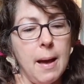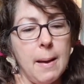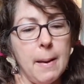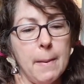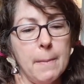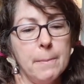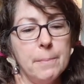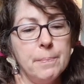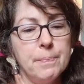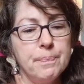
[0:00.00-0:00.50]

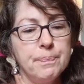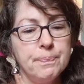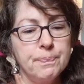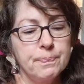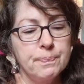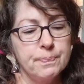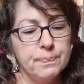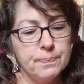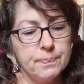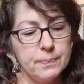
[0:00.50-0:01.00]

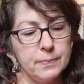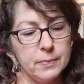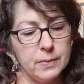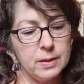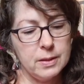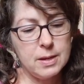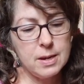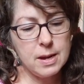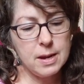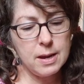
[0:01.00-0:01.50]

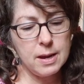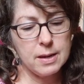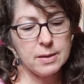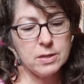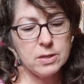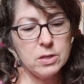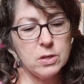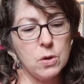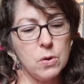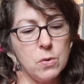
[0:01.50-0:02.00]
Yeah,
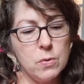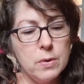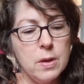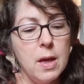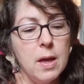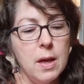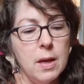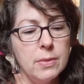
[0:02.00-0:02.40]
so